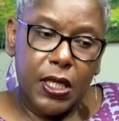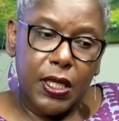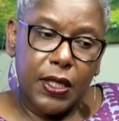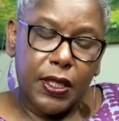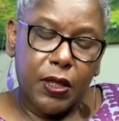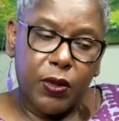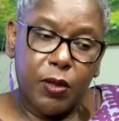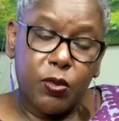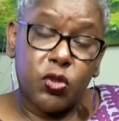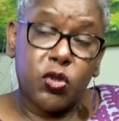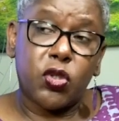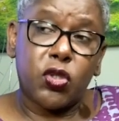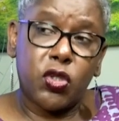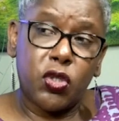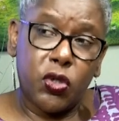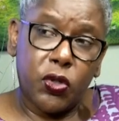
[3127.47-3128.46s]
They were able
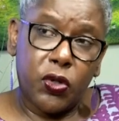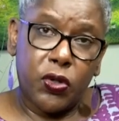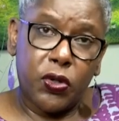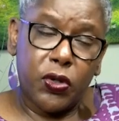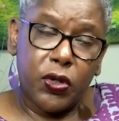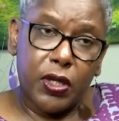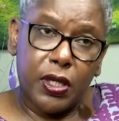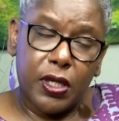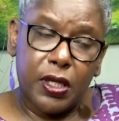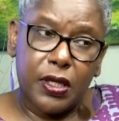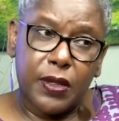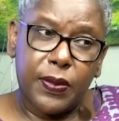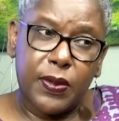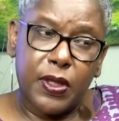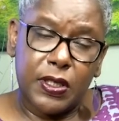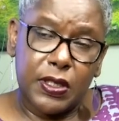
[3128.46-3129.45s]
to cure
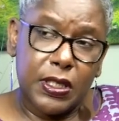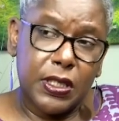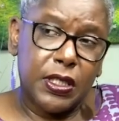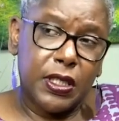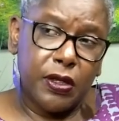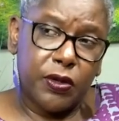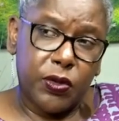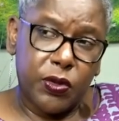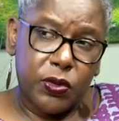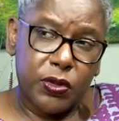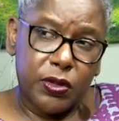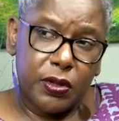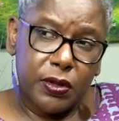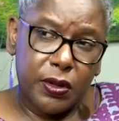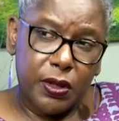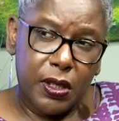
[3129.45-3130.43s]
a
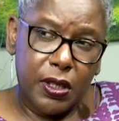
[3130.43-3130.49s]
13-year-old